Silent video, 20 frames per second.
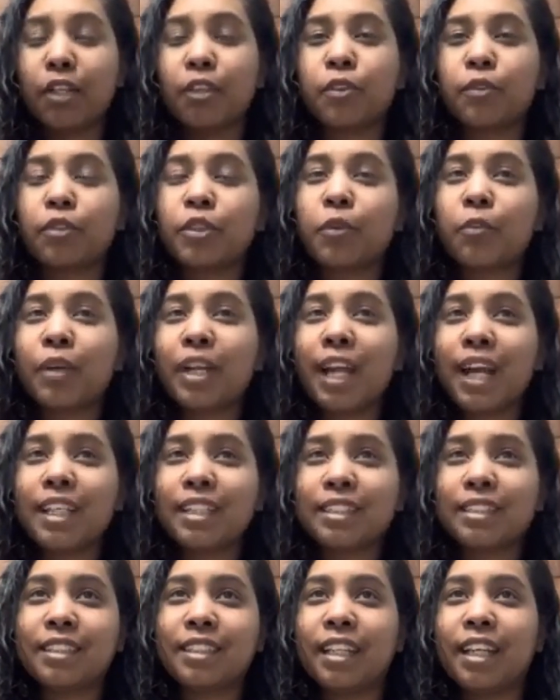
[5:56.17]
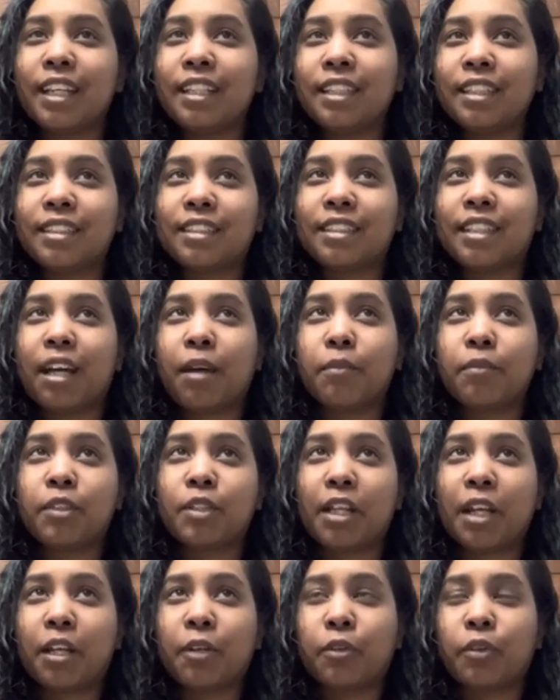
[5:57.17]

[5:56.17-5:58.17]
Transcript: the way I say it, it sounds like